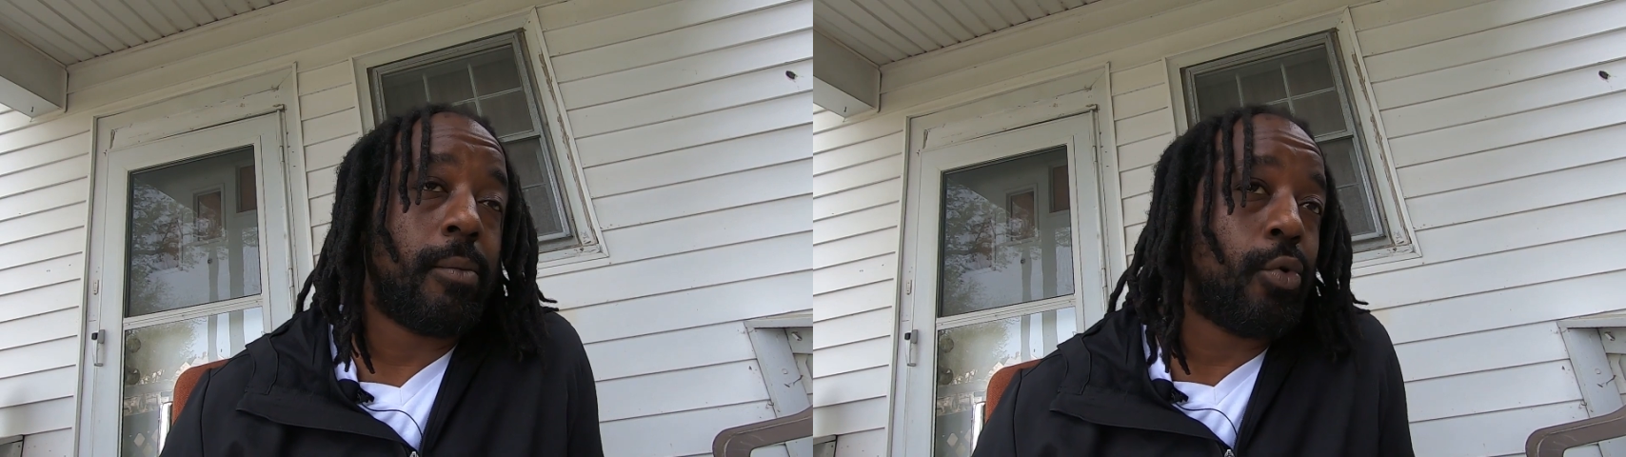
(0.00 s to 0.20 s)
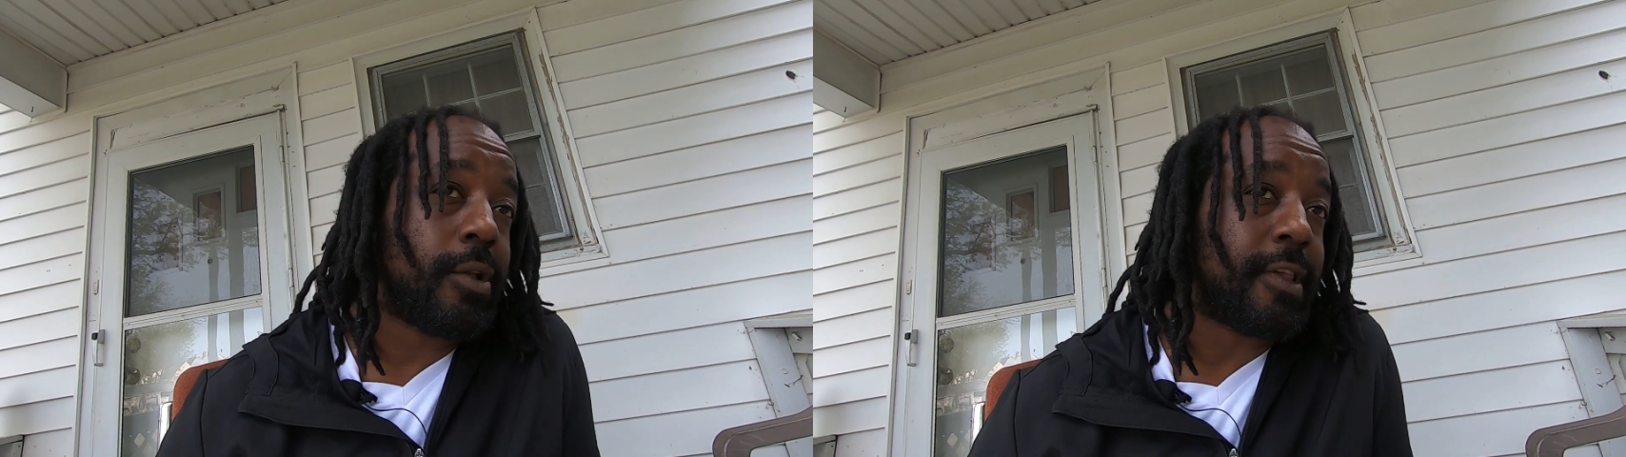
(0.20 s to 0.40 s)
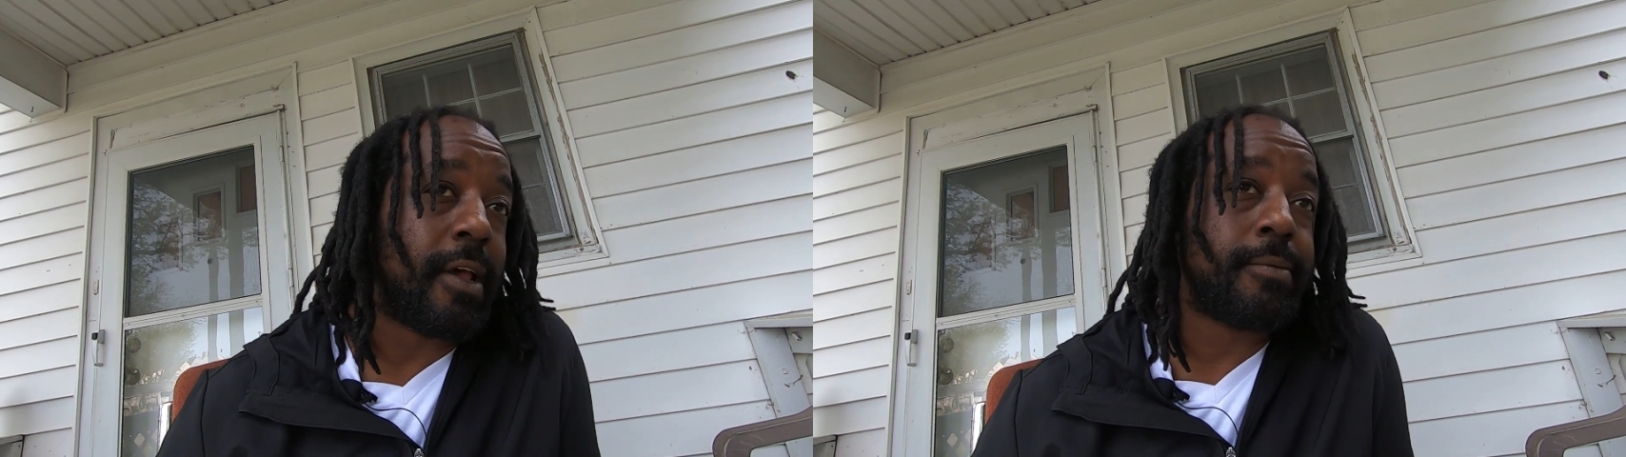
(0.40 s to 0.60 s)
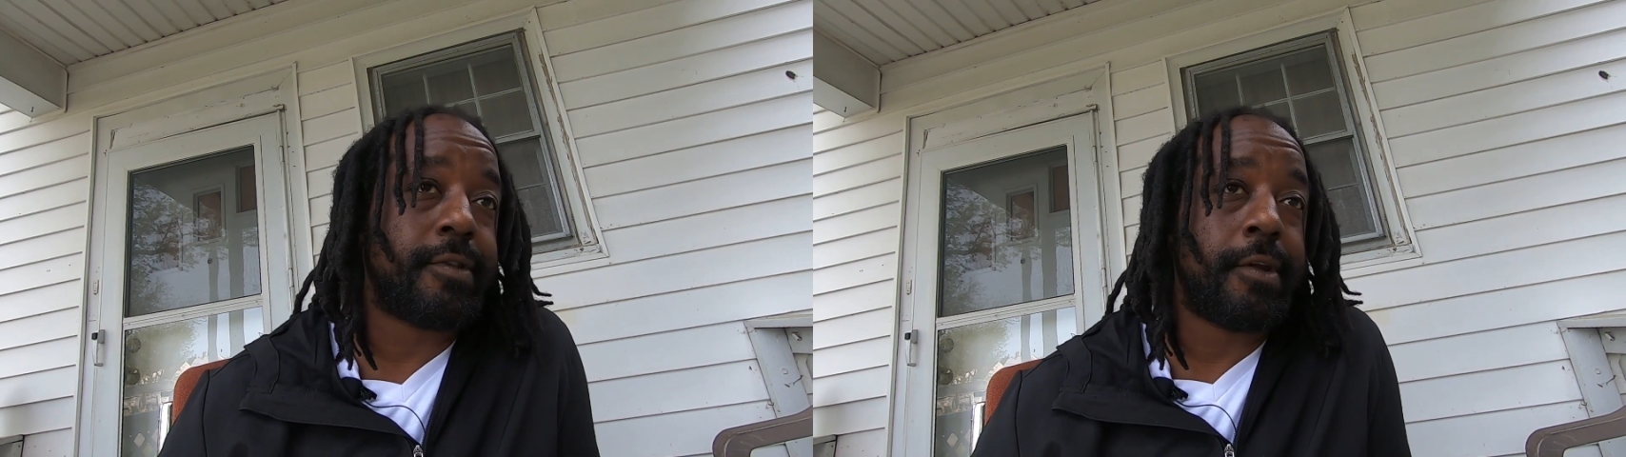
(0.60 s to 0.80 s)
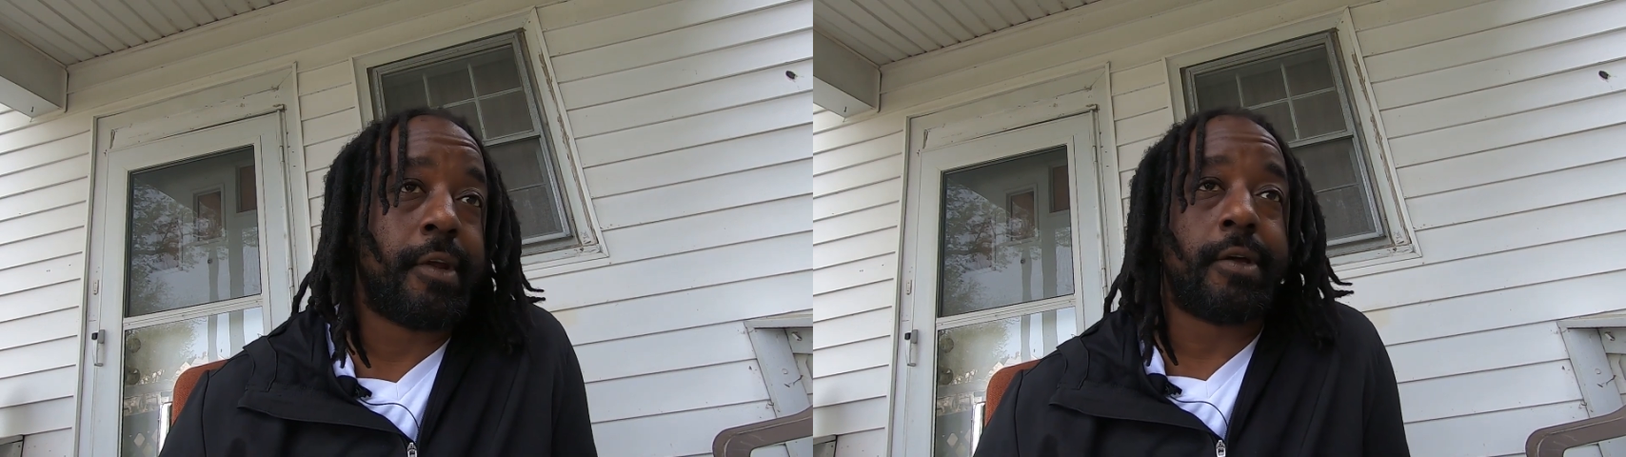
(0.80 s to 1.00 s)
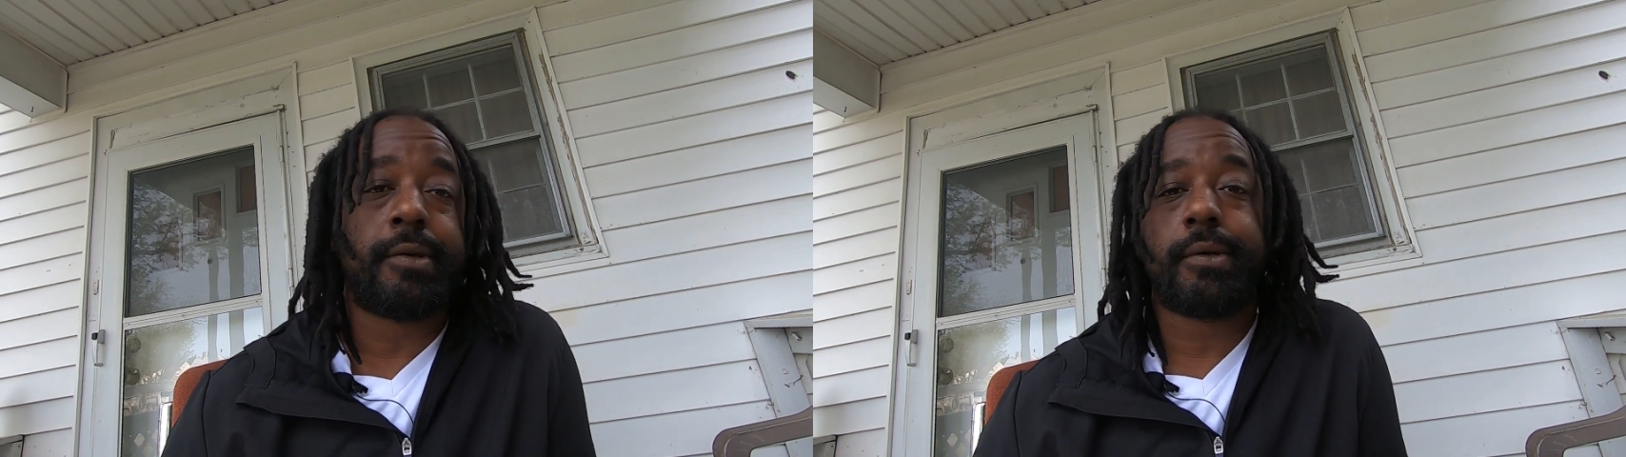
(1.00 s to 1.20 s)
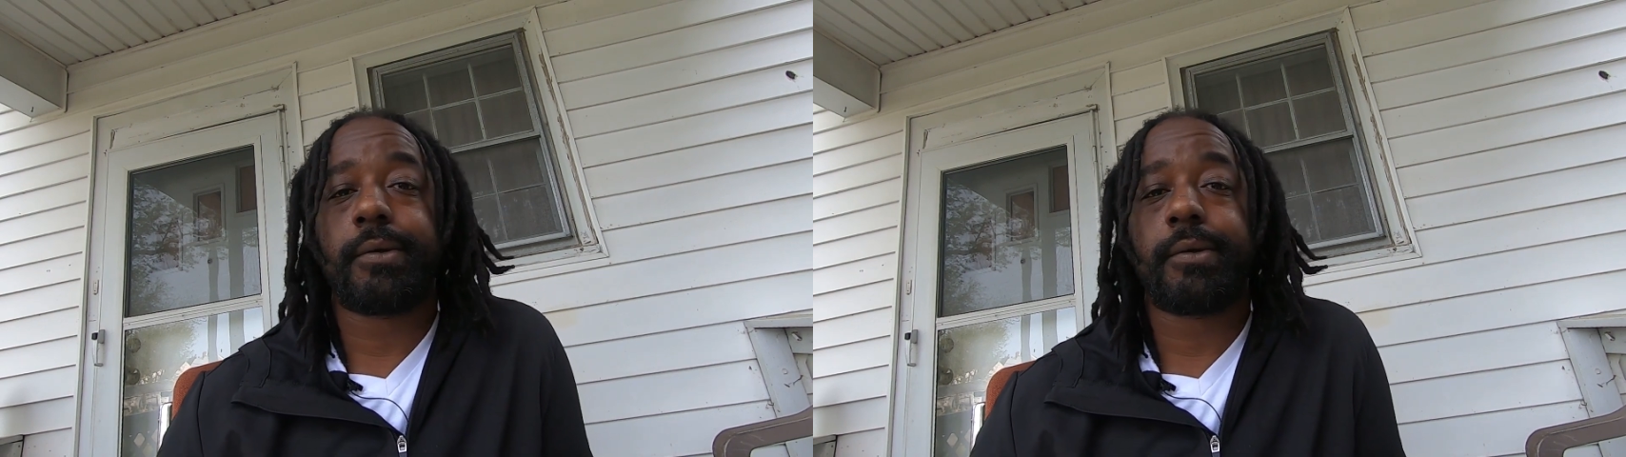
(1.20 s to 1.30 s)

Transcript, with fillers: more times than not.